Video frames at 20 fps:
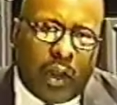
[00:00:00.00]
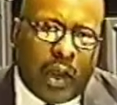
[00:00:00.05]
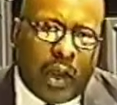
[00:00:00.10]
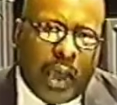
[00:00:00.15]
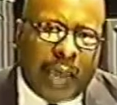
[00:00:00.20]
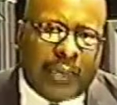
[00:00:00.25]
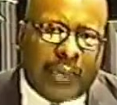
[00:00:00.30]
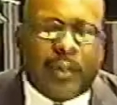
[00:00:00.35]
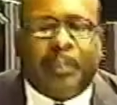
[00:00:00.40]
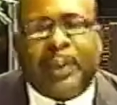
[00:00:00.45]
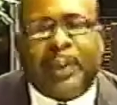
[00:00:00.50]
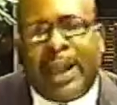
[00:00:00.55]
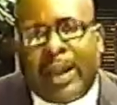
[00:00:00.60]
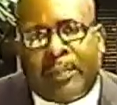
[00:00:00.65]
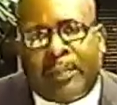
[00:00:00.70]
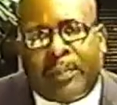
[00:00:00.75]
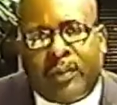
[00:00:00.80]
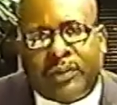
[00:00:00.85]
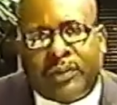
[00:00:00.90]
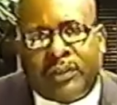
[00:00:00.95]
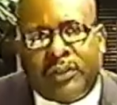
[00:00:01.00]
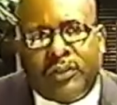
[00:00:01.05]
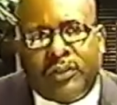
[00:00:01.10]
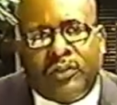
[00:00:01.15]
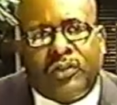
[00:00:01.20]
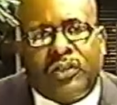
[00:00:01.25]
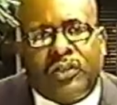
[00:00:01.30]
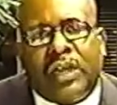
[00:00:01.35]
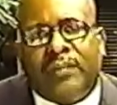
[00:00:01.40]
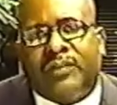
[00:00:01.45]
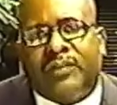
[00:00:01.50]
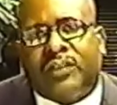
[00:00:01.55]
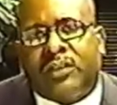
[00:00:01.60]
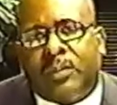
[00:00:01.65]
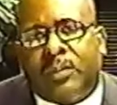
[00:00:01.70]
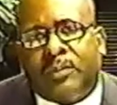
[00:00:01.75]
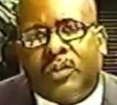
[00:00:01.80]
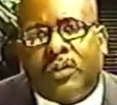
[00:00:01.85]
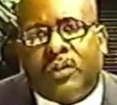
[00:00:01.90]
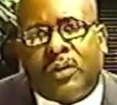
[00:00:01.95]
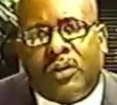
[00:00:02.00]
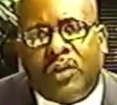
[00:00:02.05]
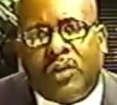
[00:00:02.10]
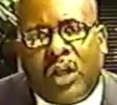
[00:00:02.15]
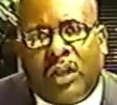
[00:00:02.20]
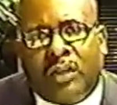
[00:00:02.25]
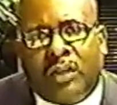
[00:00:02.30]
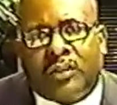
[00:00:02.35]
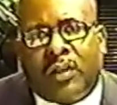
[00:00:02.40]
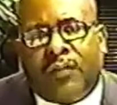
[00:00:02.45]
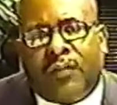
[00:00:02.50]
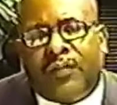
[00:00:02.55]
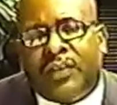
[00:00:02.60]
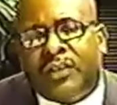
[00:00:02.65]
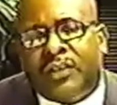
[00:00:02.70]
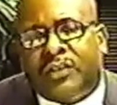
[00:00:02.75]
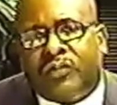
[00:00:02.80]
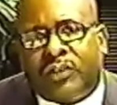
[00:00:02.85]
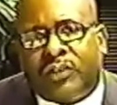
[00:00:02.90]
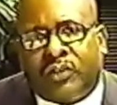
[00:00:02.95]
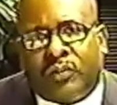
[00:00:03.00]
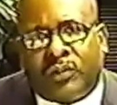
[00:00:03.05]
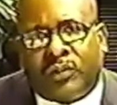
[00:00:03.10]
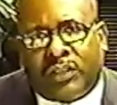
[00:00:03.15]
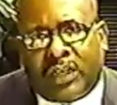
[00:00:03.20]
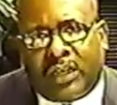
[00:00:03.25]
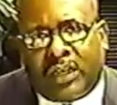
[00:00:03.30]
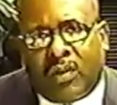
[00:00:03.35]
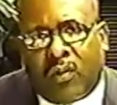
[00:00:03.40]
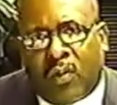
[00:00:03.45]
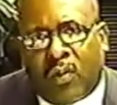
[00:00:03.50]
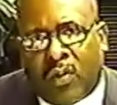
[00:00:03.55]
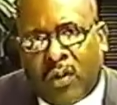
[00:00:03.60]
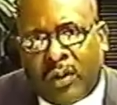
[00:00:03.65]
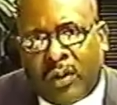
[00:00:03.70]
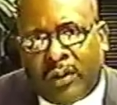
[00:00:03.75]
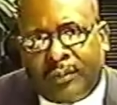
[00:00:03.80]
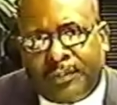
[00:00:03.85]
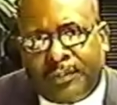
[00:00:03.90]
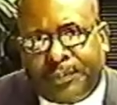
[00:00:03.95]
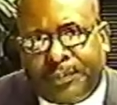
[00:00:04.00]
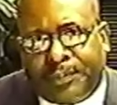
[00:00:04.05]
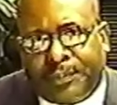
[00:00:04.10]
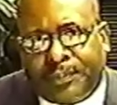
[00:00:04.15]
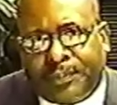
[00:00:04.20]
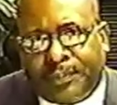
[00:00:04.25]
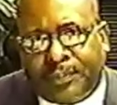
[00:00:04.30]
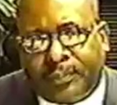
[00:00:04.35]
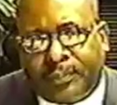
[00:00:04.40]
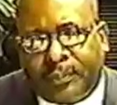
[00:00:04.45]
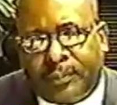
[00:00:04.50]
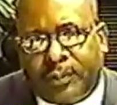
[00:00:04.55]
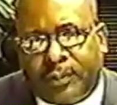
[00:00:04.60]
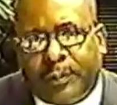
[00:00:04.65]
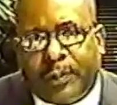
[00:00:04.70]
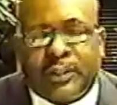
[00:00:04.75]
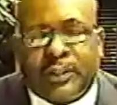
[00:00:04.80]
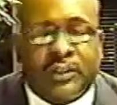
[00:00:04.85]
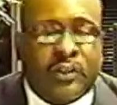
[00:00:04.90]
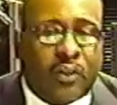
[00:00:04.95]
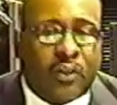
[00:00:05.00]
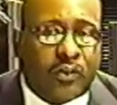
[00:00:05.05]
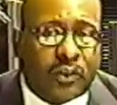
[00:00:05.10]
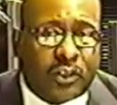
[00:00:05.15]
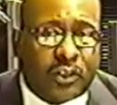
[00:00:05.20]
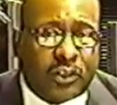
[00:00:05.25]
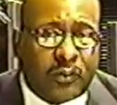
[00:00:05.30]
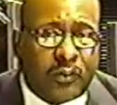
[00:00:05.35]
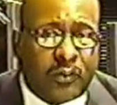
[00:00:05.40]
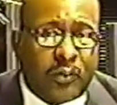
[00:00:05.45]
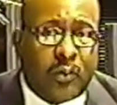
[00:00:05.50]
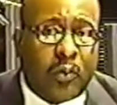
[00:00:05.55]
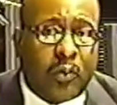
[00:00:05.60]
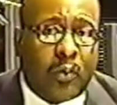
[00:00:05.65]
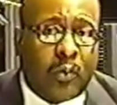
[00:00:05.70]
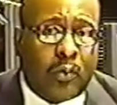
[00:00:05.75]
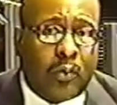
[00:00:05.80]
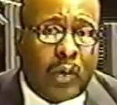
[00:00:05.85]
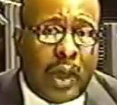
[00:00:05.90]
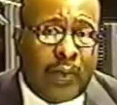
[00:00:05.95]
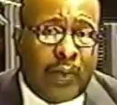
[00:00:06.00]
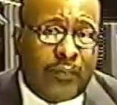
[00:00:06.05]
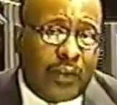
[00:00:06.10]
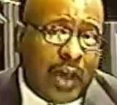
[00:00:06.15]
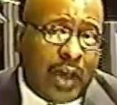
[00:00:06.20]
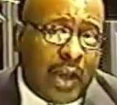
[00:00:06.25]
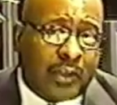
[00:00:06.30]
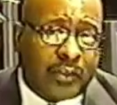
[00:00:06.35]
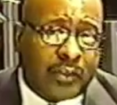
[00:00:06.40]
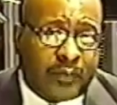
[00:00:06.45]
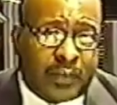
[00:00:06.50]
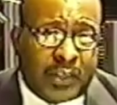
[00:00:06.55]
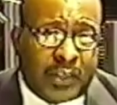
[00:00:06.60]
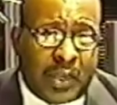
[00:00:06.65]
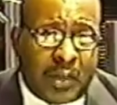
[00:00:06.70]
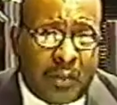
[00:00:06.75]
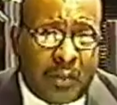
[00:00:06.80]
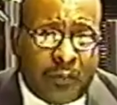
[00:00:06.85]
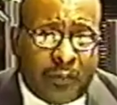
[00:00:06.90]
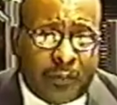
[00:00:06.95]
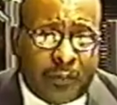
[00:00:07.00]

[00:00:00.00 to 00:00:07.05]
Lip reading: As a black person, you should have some sort of knowledge of these rituals that go on, especially those of you who have knowledge of self.